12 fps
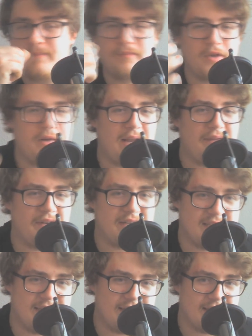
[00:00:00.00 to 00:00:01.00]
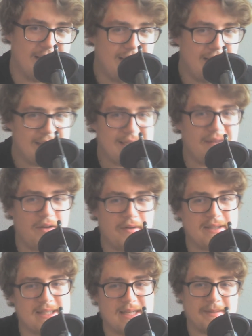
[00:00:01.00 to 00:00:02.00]
New Day versus Kevin
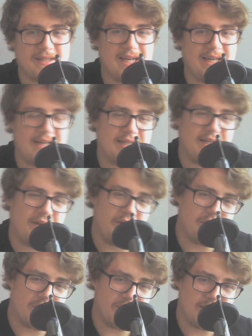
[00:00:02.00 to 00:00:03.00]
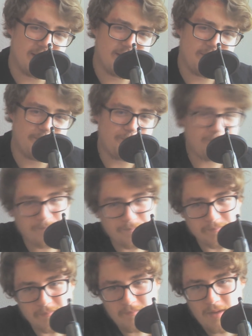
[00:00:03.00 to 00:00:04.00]
Owens and Sami Zayn ended in a no contest.
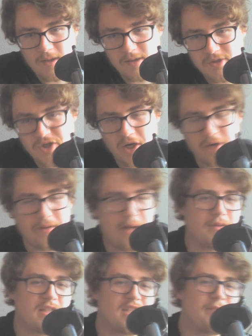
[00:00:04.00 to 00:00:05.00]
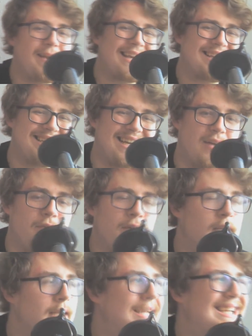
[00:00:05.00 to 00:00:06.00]
So that was SmackDown,
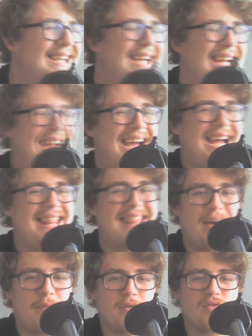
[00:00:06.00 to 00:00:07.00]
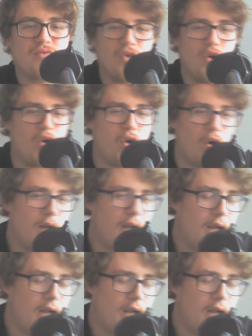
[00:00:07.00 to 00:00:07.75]
and that was Raw.